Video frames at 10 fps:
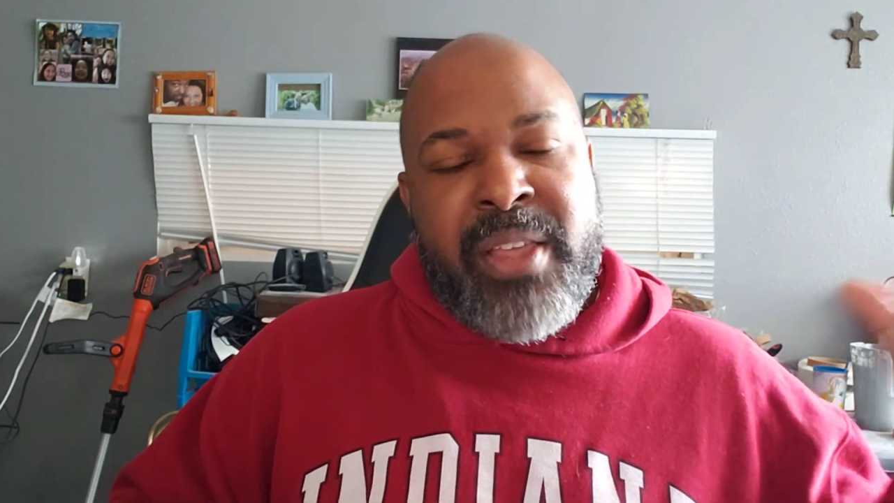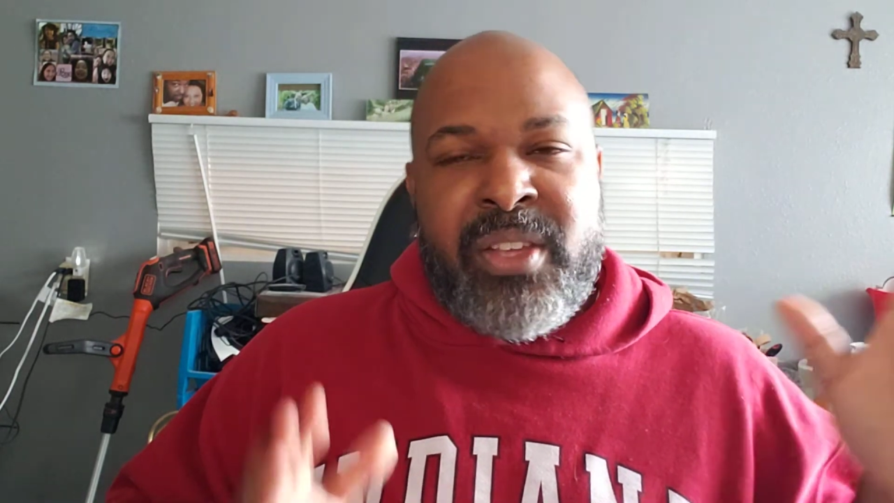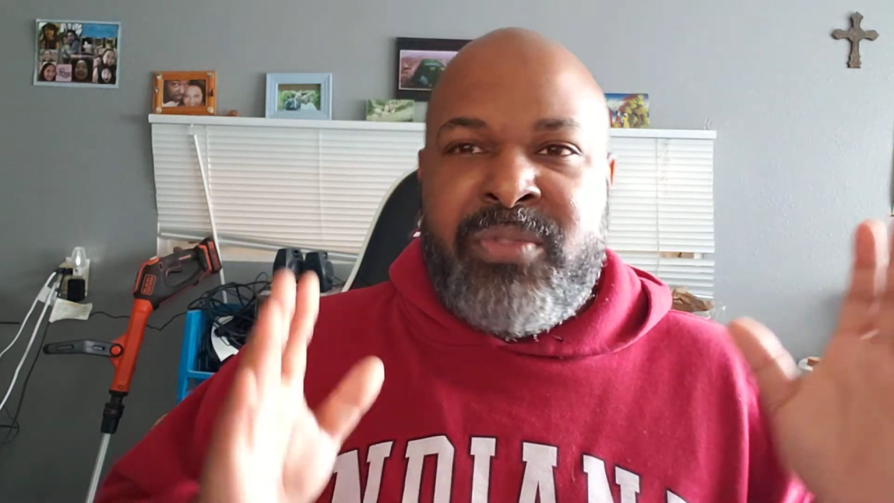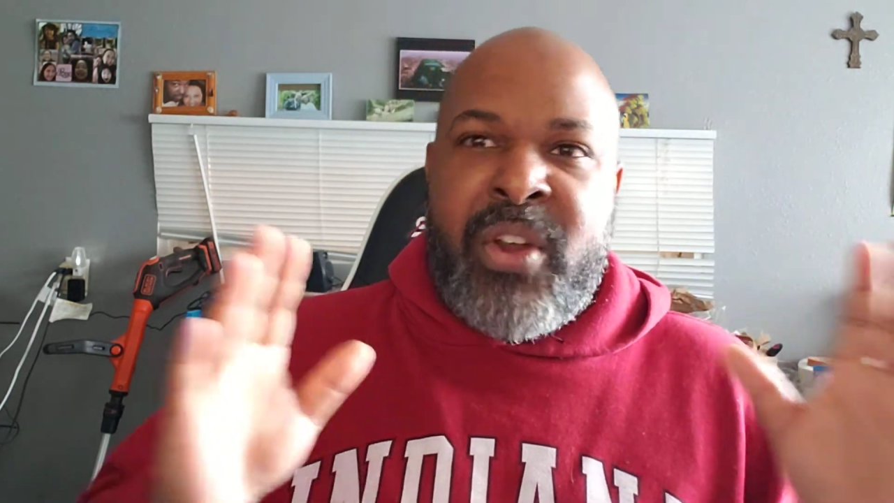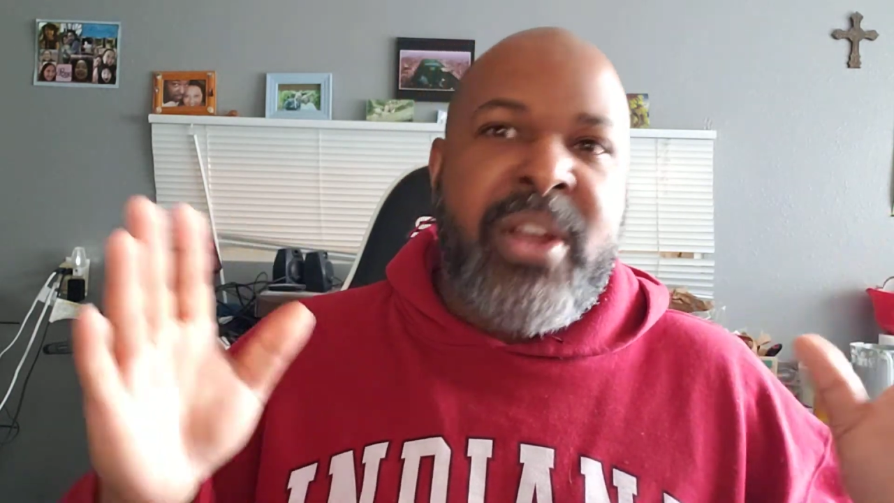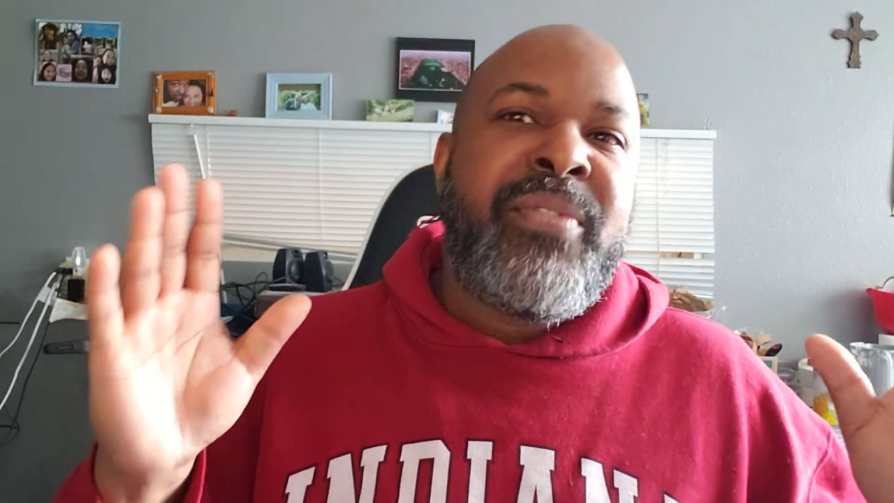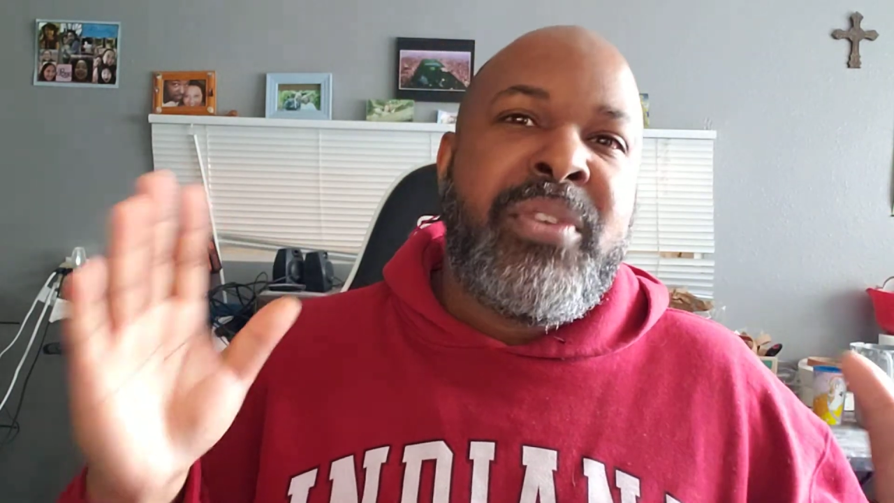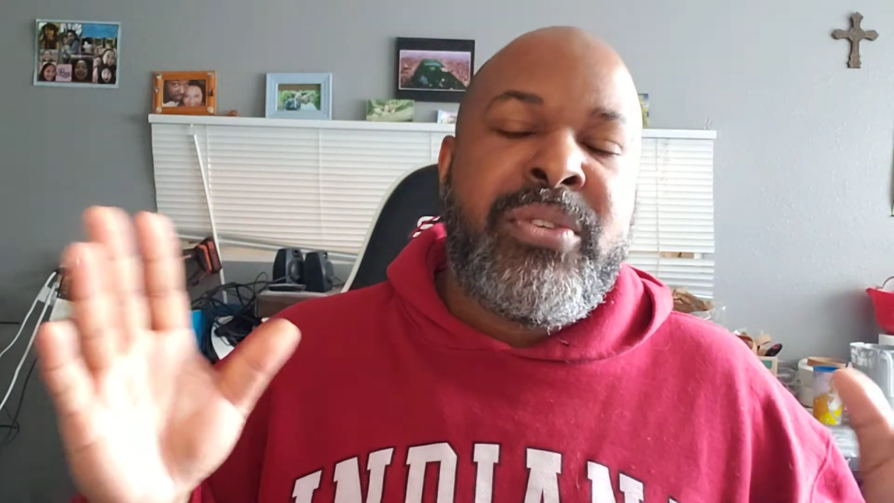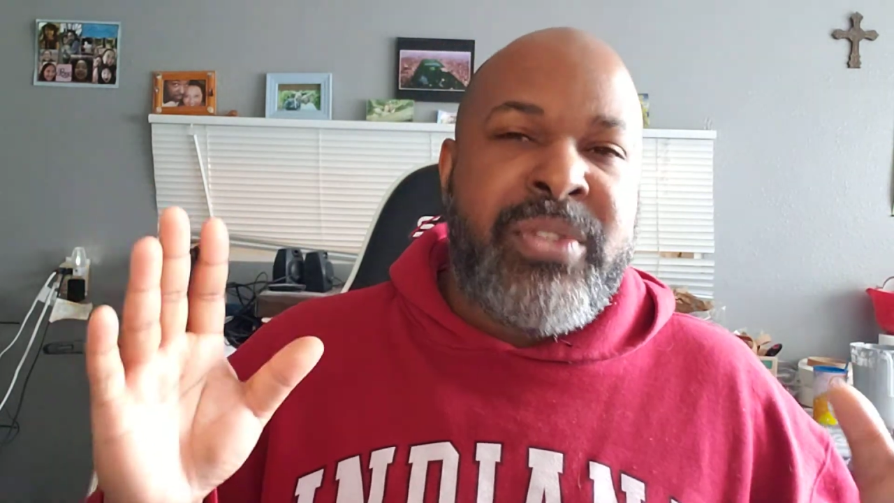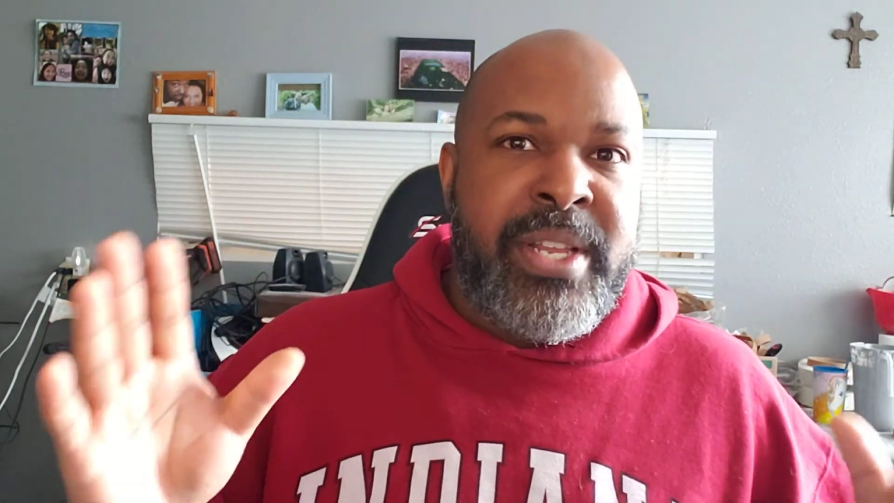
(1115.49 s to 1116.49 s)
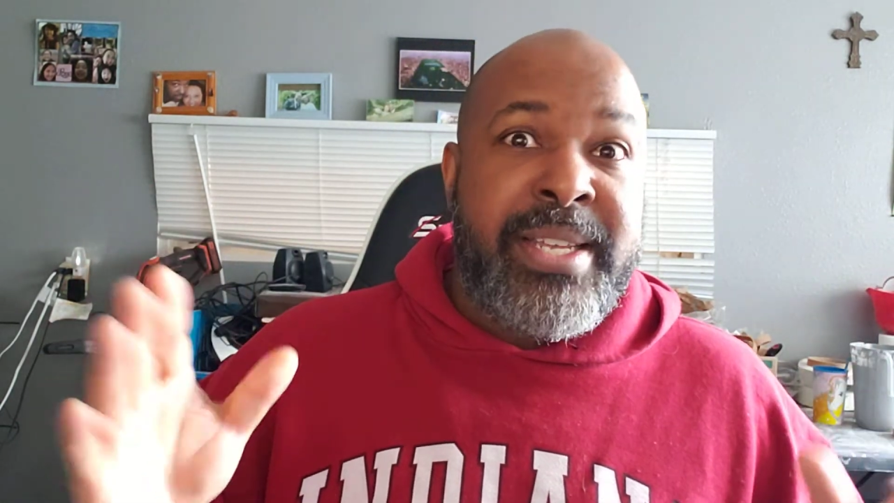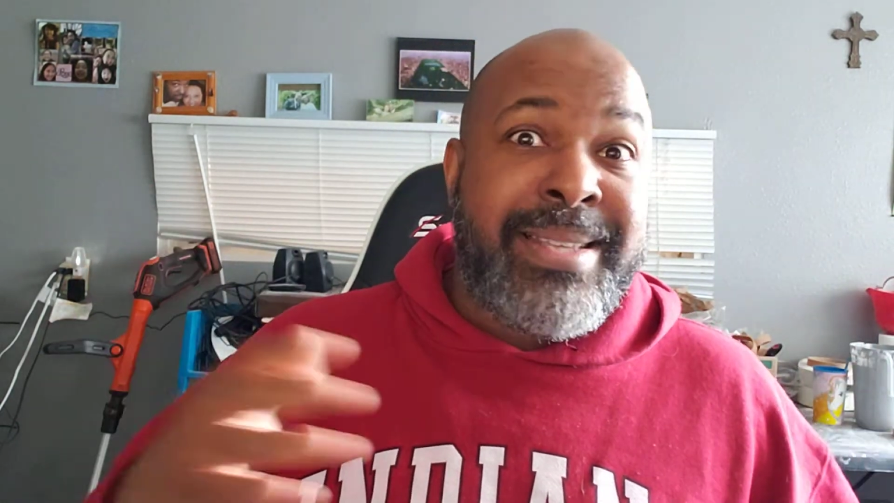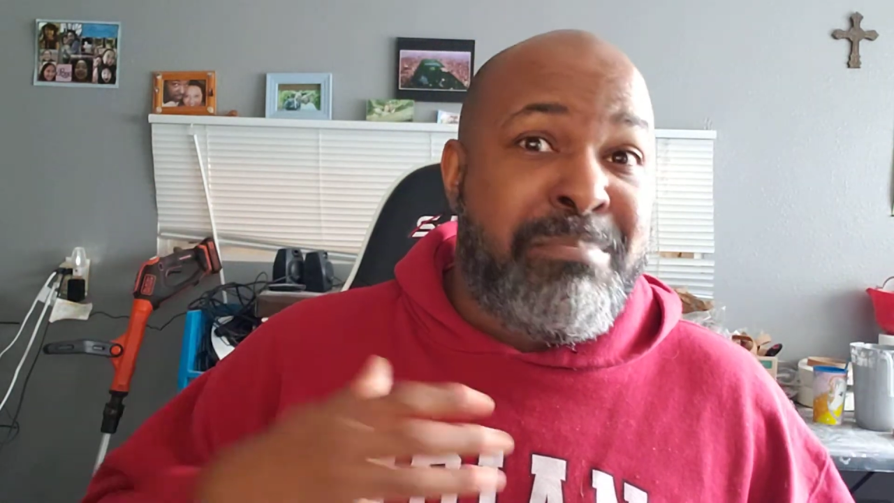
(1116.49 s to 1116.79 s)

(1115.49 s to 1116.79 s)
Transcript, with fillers: There's very few cities,